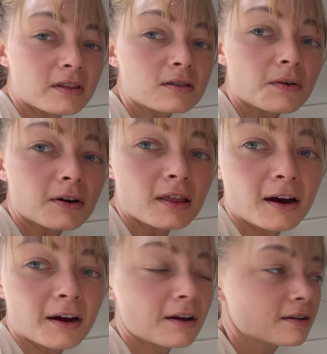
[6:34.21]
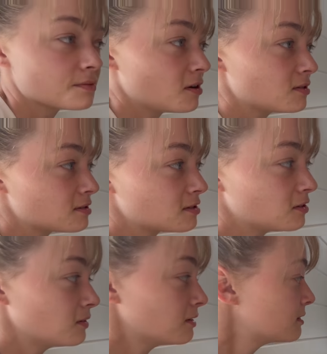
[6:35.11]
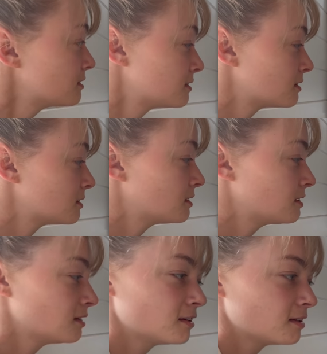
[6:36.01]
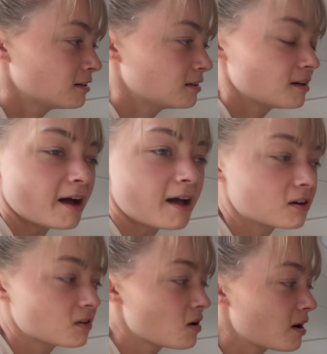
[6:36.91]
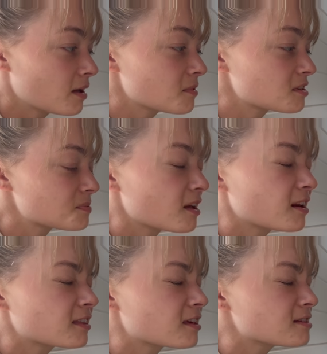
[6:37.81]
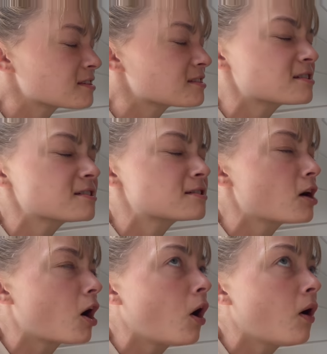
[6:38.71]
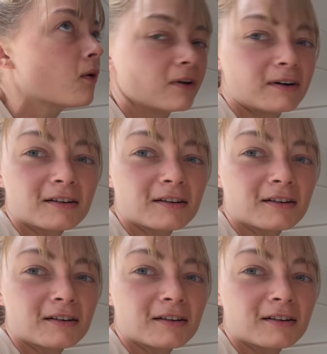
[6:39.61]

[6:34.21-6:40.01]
that's already there as opposed to... I don't know why I'm explaining this. Let's just go.